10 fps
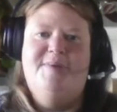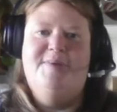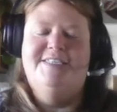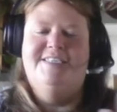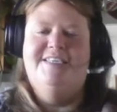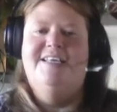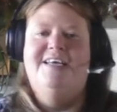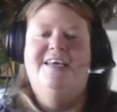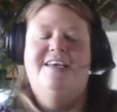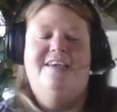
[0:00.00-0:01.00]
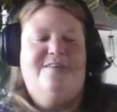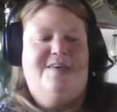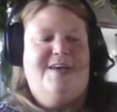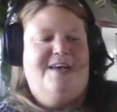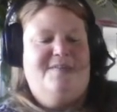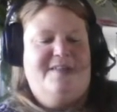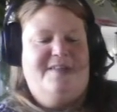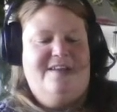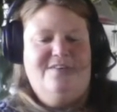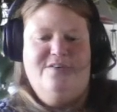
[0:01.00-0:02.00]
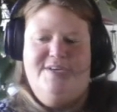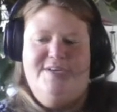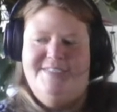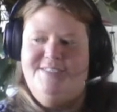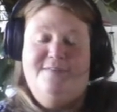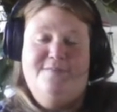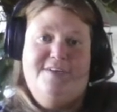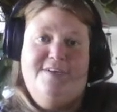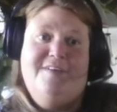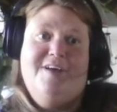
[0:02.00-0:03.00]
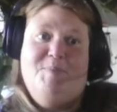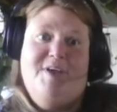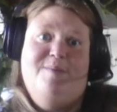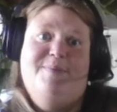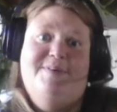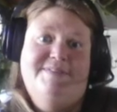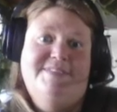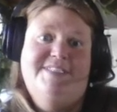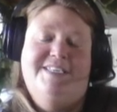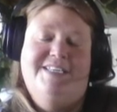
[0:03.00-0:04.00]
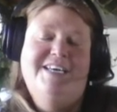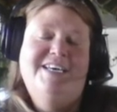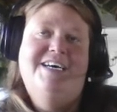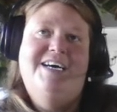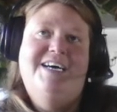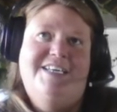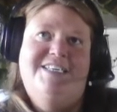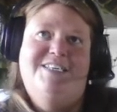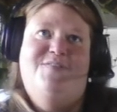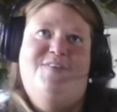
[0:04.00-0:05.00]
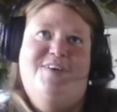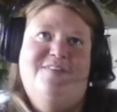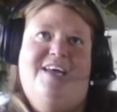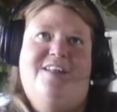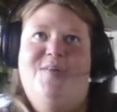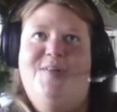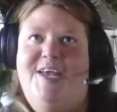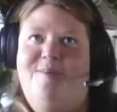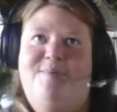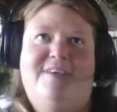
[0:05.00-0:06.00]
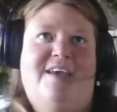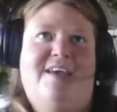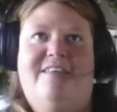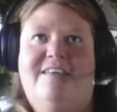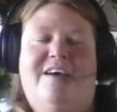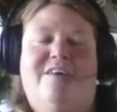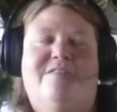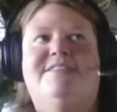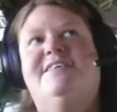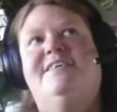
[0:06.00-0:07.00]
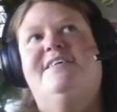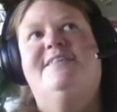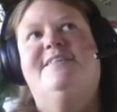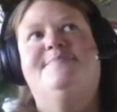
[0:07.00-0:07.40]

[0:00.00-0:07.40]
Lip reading: Manson, I have a lot of degrees, so I've written a lot of papers, and I didn't figure that whole APA thing out until